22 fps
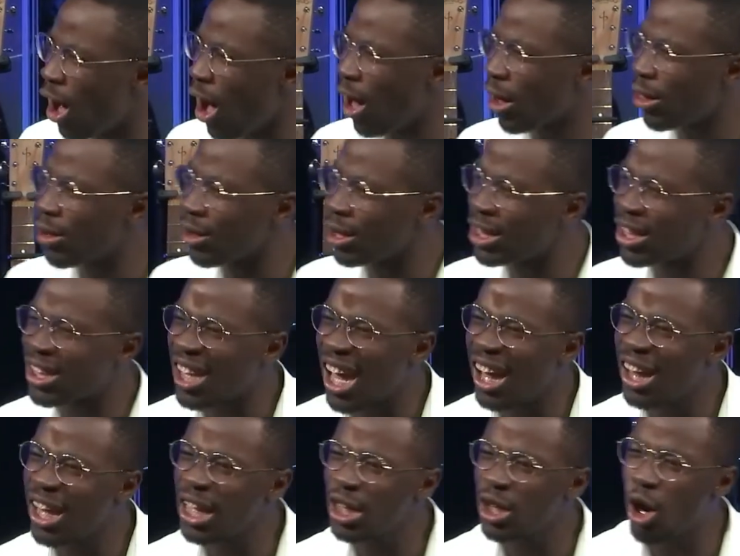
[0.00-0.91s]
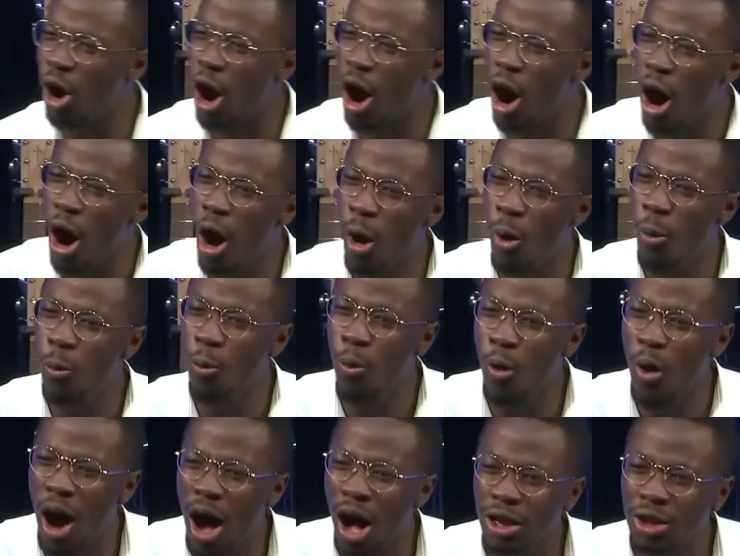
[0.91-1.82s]
authors, telling all
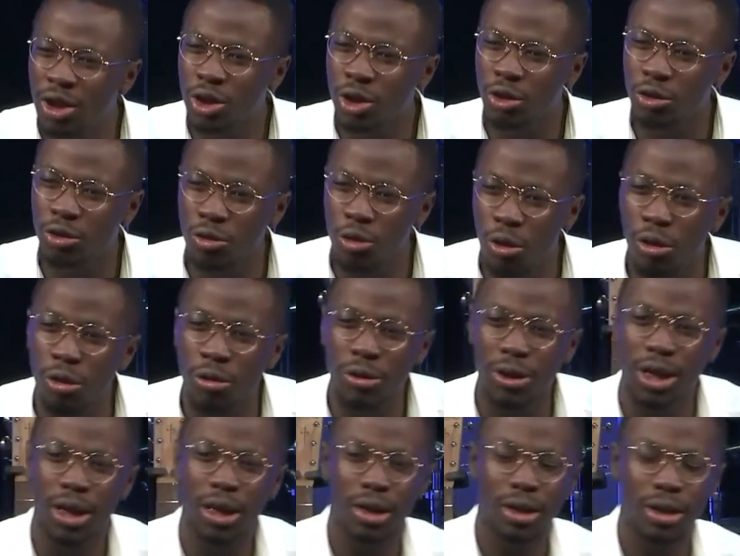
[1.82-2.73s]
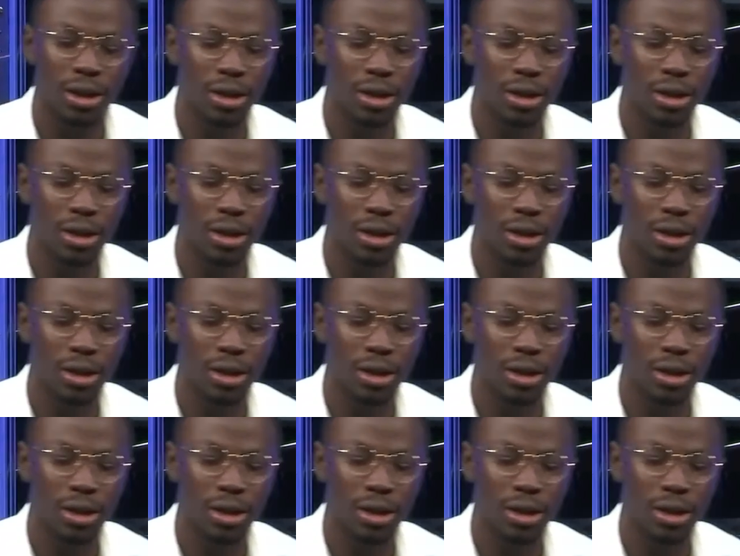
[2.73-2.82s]
one story.